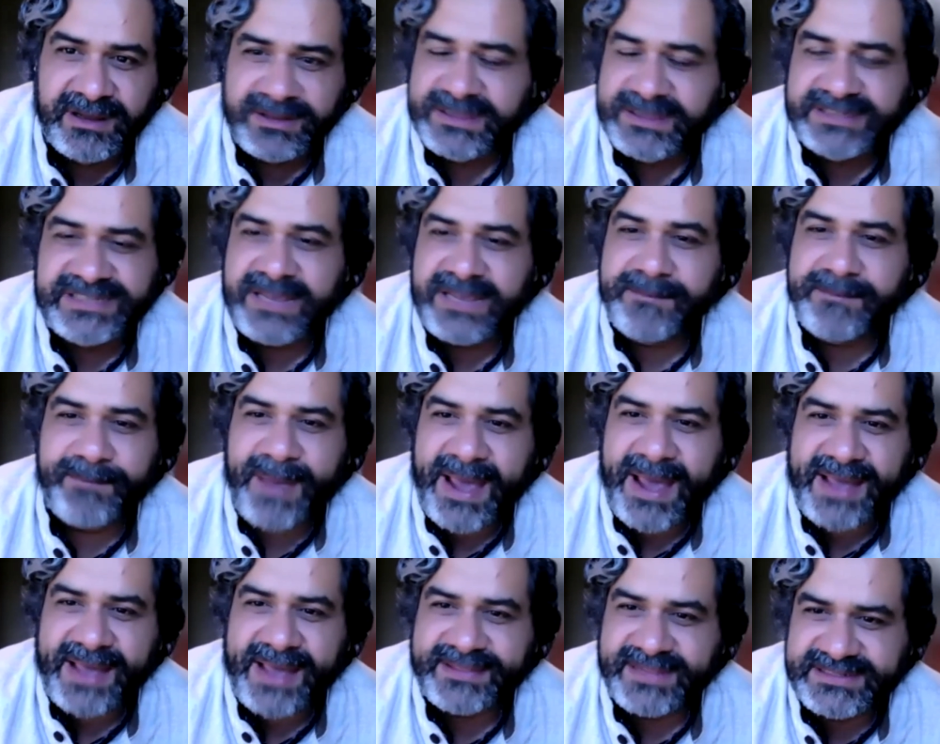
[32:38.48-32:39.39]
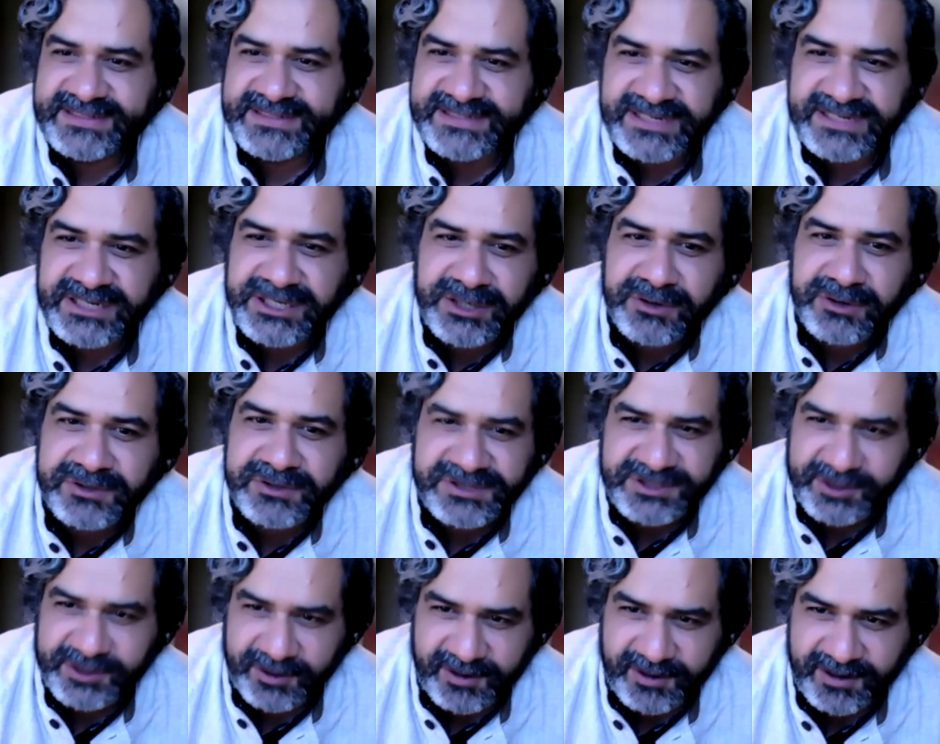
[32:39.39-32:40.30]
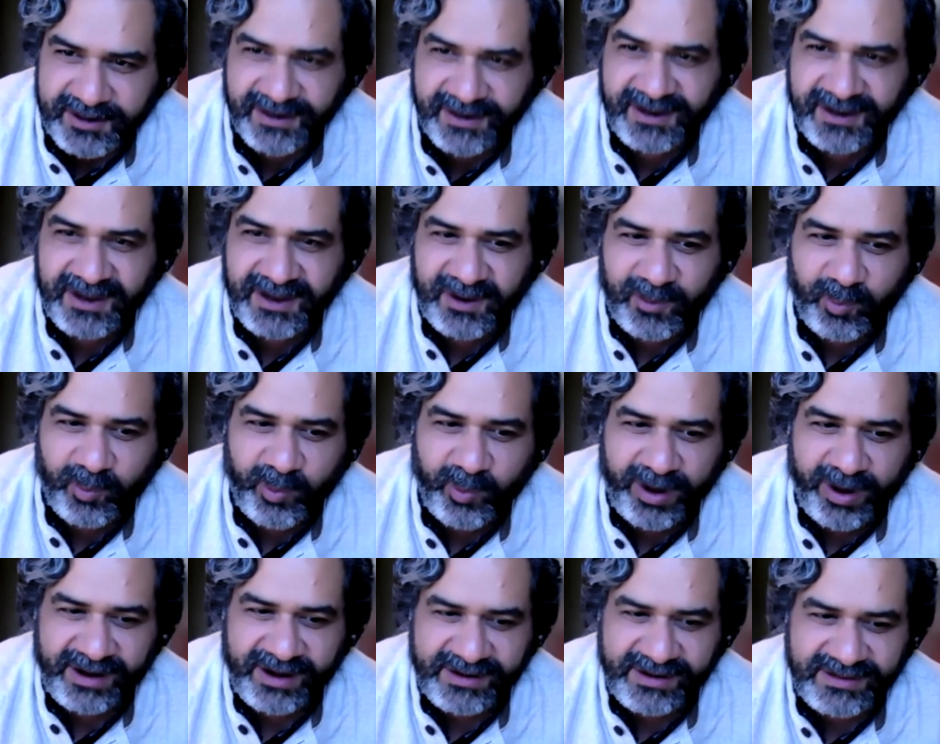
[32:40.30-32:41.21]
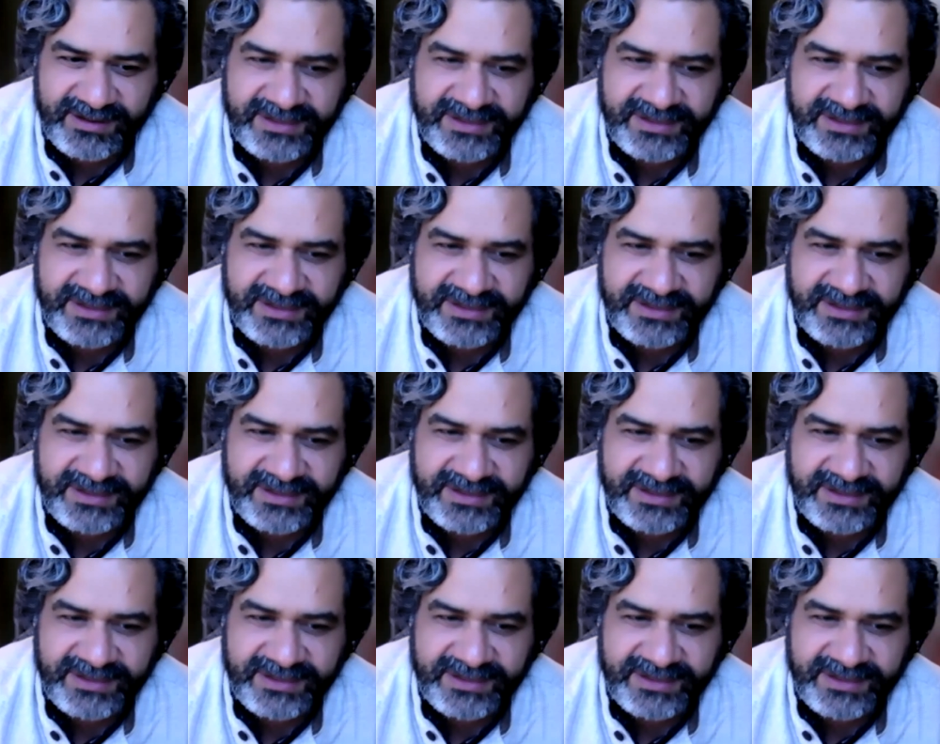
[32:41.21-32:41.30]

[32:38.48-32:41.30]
the same path that CTOs took, where